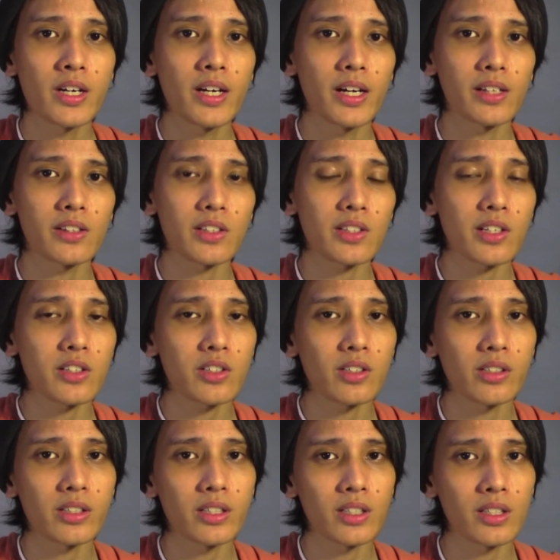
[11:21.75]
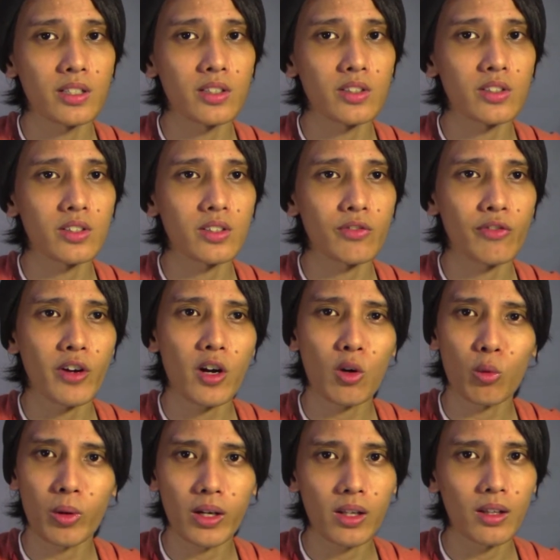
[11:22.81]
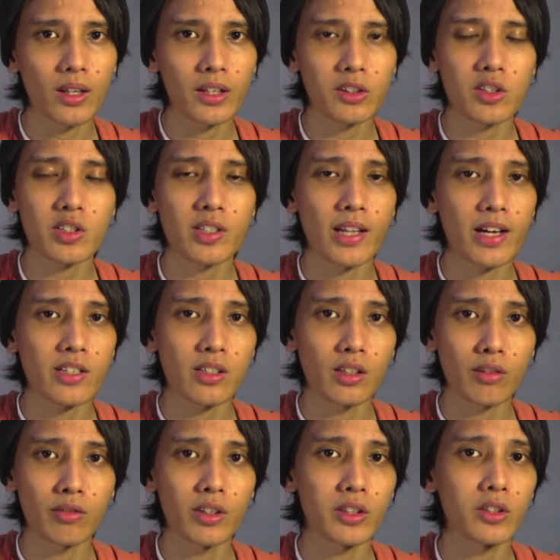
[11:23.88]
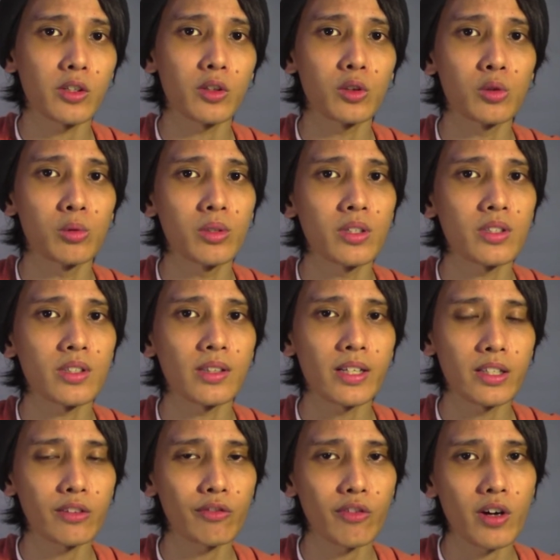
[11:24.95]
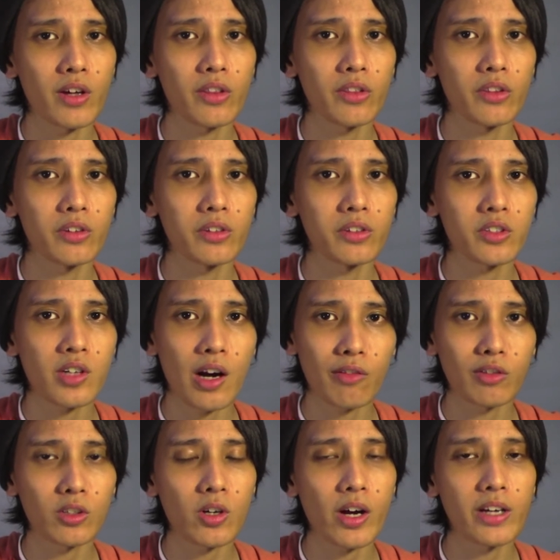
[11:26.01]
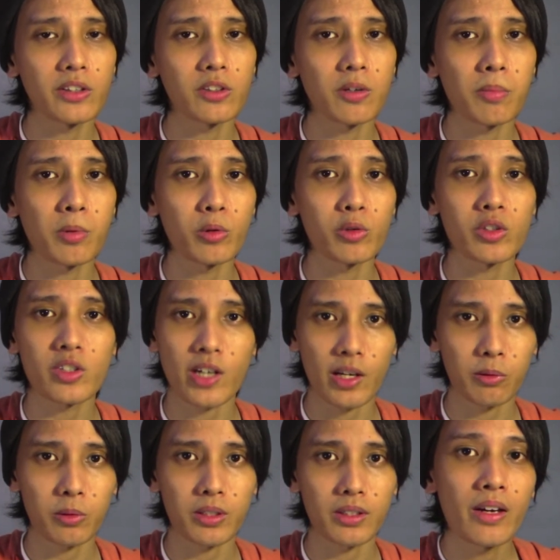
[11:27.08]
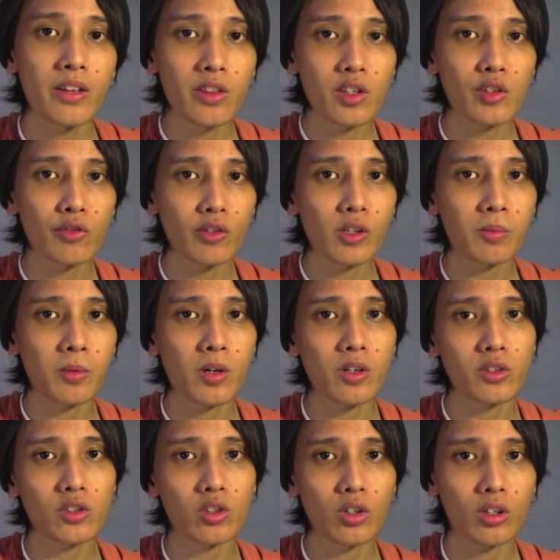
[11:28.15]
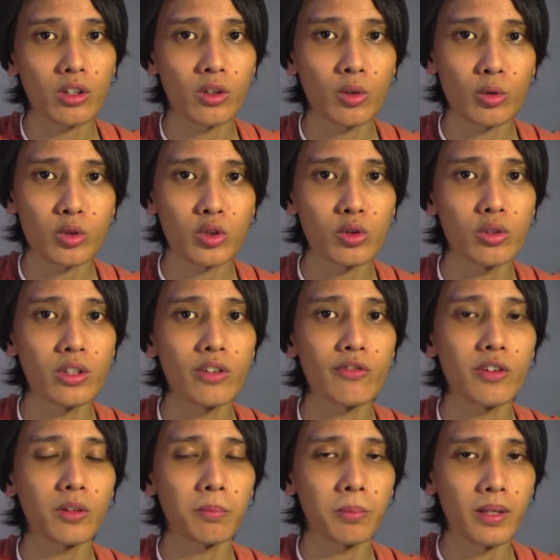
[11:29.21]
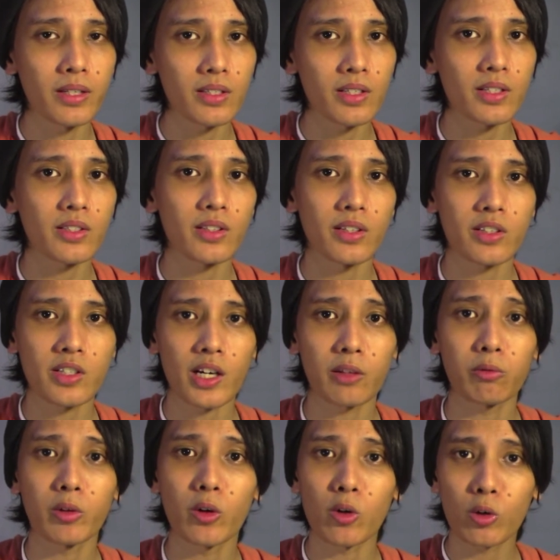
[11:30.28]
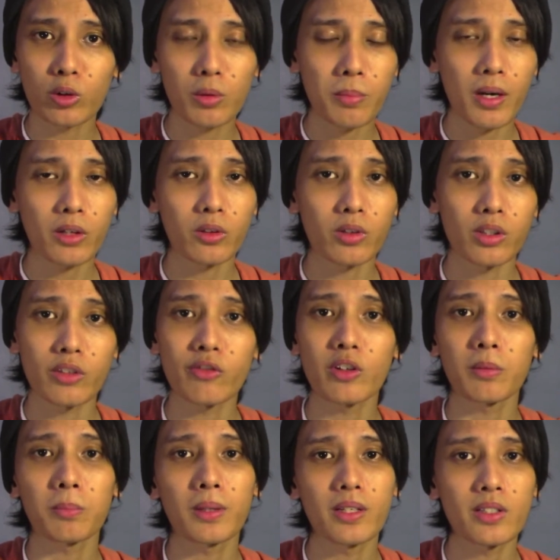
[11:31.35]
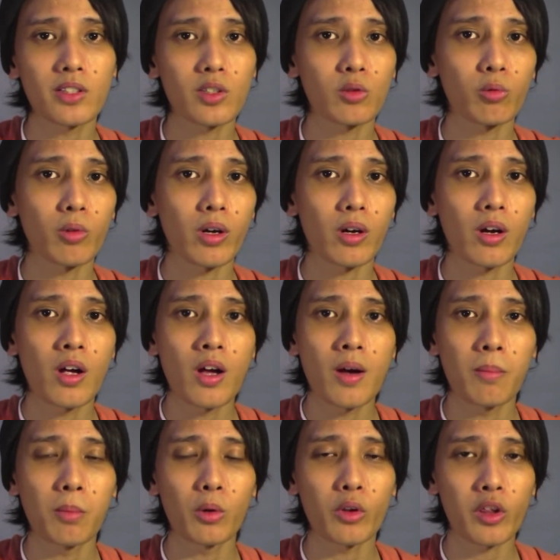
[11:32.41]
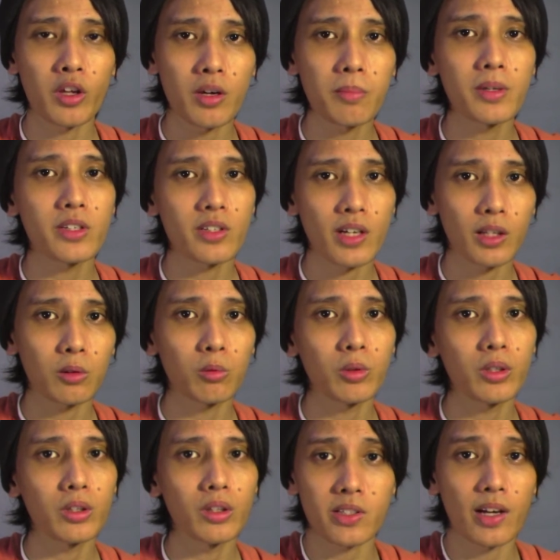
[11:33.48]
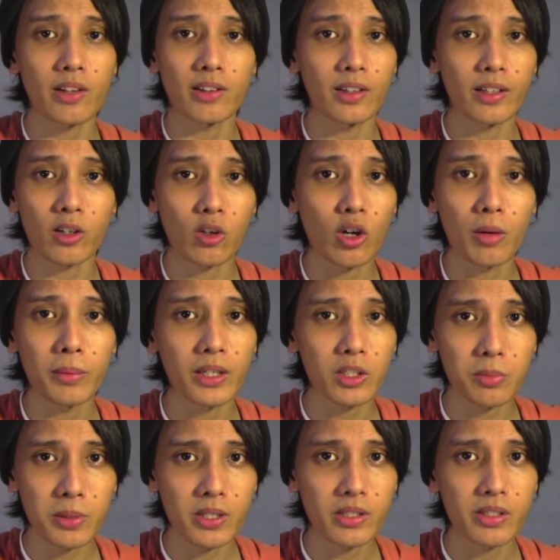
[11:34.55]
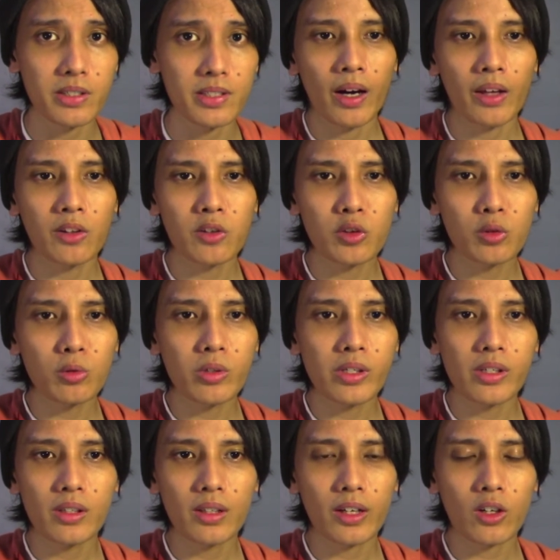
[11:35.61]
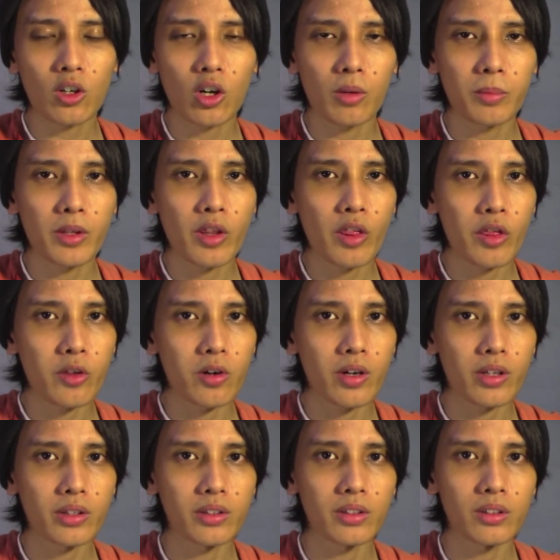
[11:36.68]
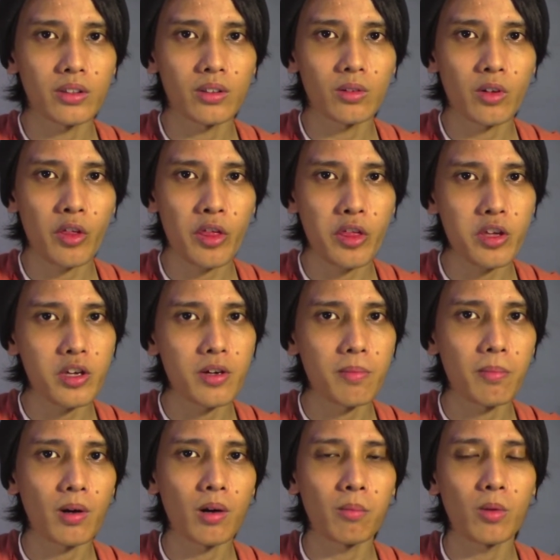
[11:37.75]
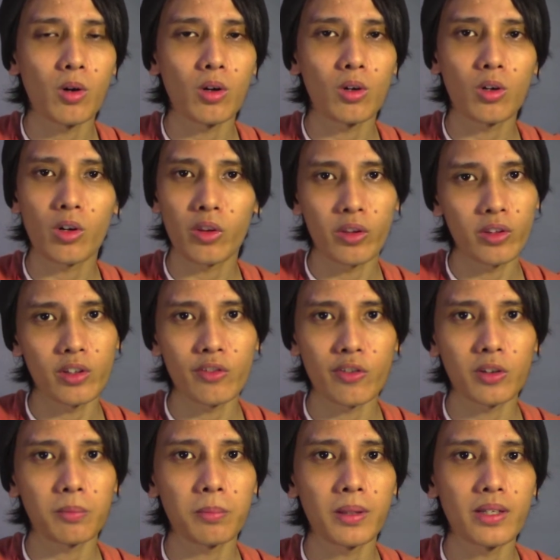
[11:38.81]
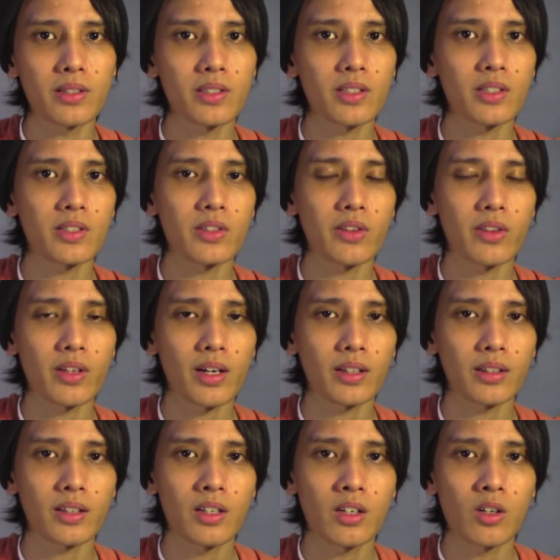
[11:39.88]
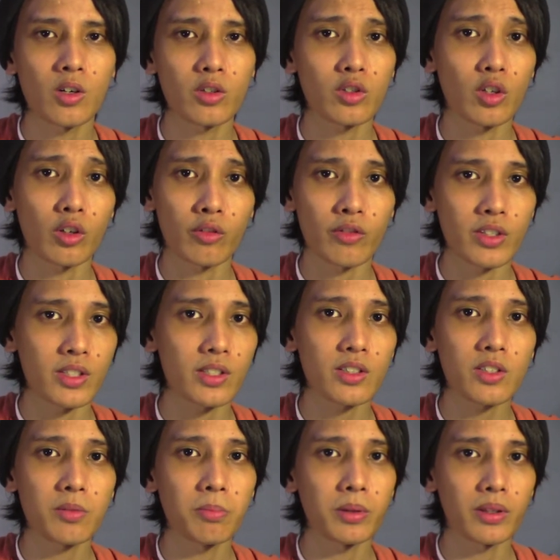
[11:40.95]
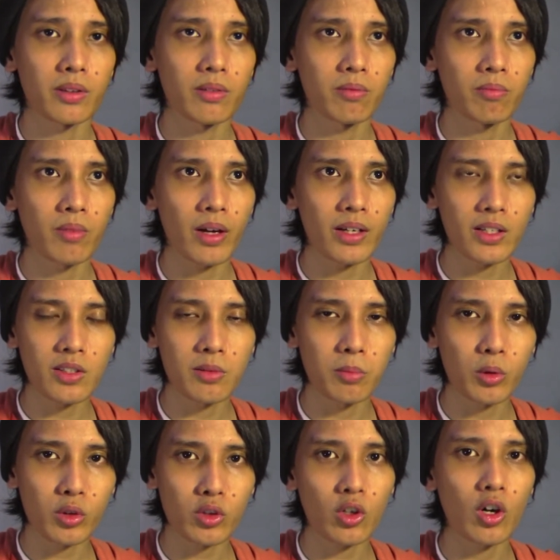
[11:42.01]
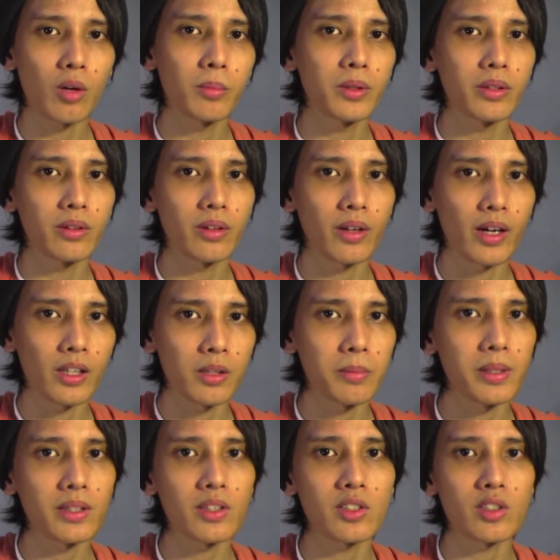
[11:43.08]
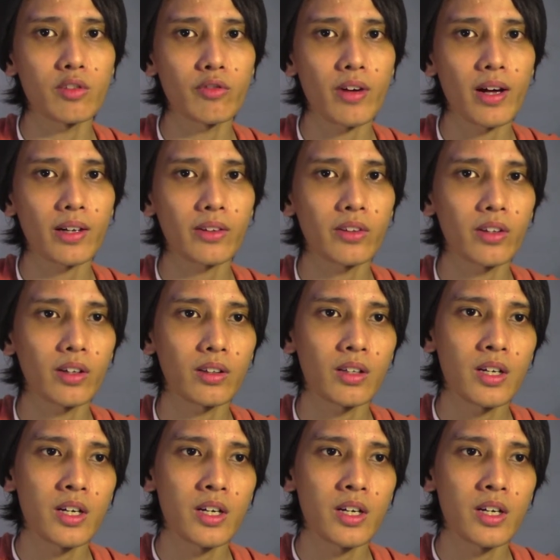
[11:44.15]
It's essentially his farewell letter slash love letter to his late friend, the travel writer Bruce Chatwin. In this film, Herzog goes to different places that Chatwin wrote about, or different places where both him and Chatwin had like a common experience, and there's no real like common thread or theme among all the different places that Herzog visits, but I guess the most common element is the fact that